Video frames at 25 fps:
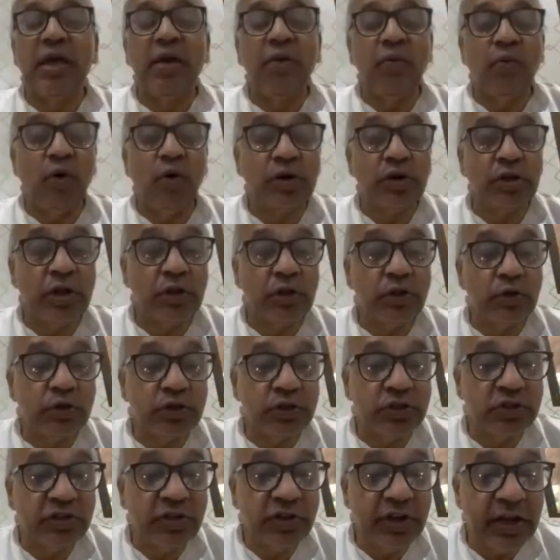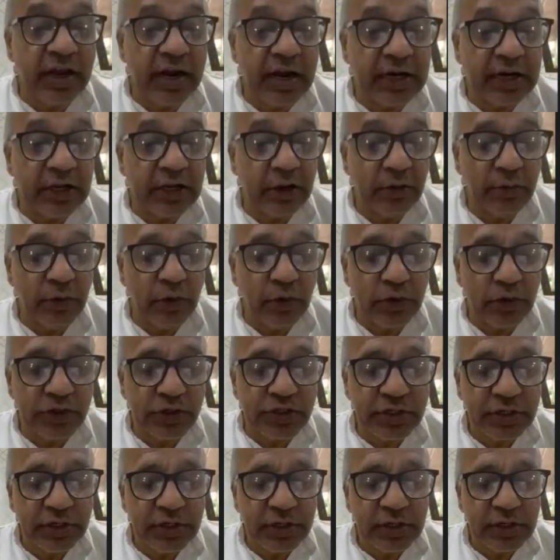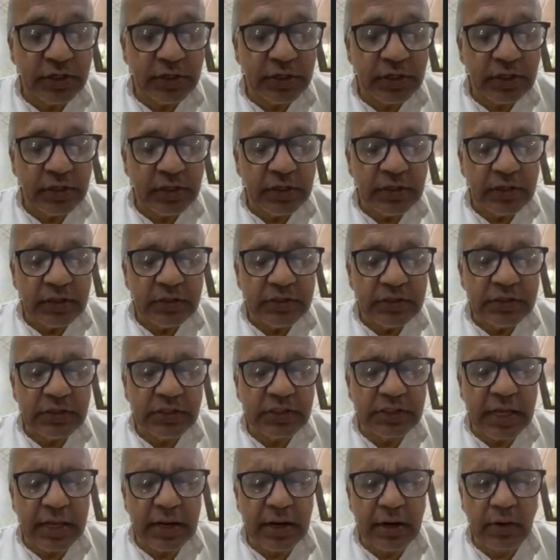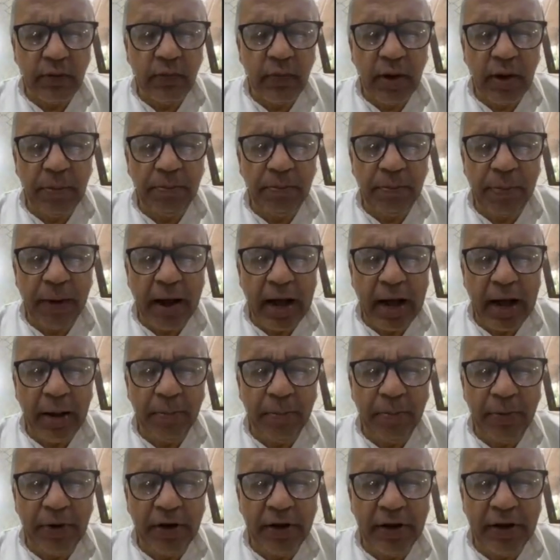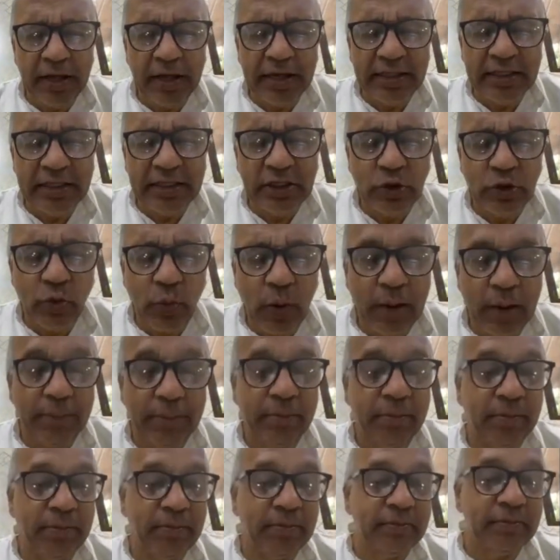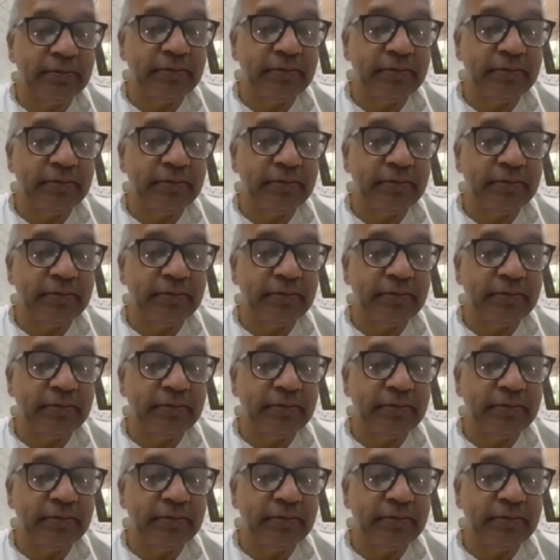What are those three attributes? Sarva Paparahitvam.